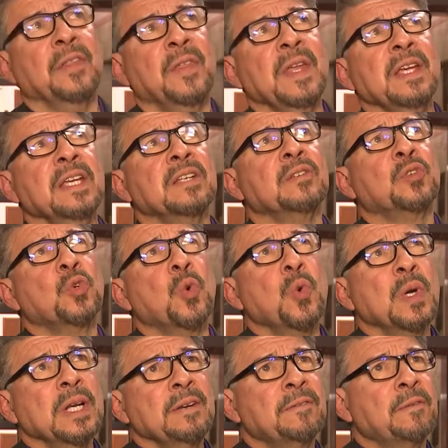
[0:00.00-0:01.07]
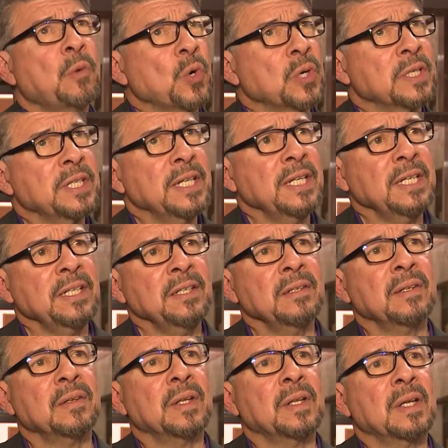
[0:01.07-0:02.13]
think in
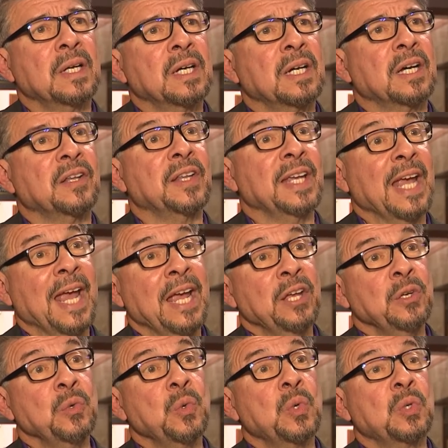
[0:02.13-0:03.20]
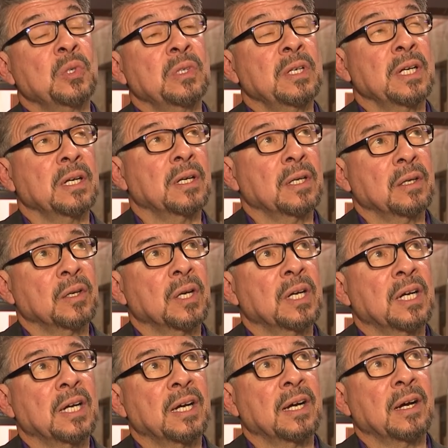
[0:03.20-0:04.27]
2014, uh, the annual
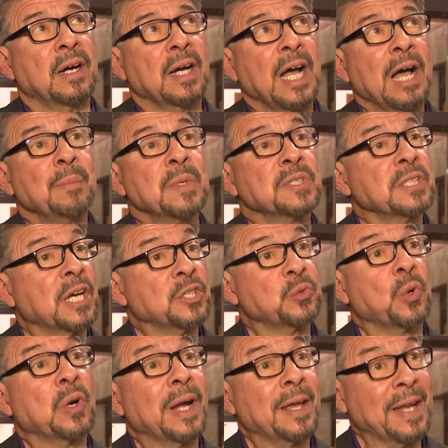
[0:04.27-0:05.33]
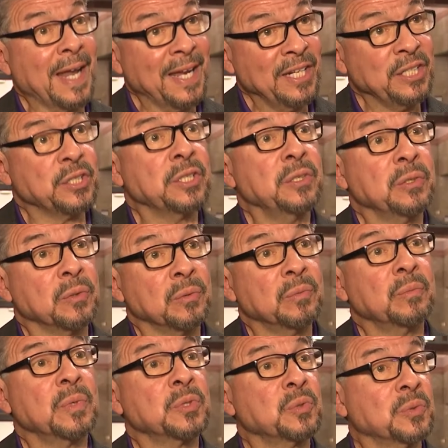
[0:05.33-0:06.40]
uh, homicides were at 82,
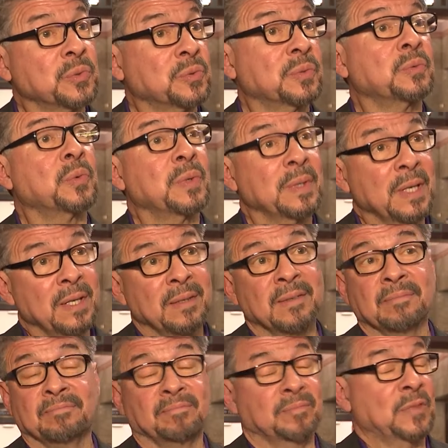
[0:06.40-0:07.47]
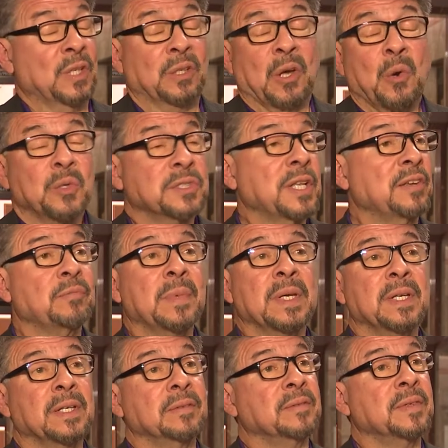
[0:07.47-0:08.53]
which was the lowest they've
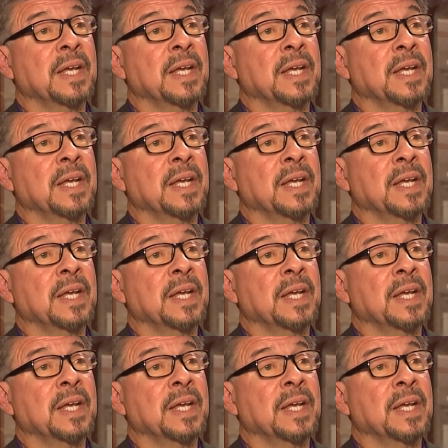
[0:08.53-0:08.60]
been in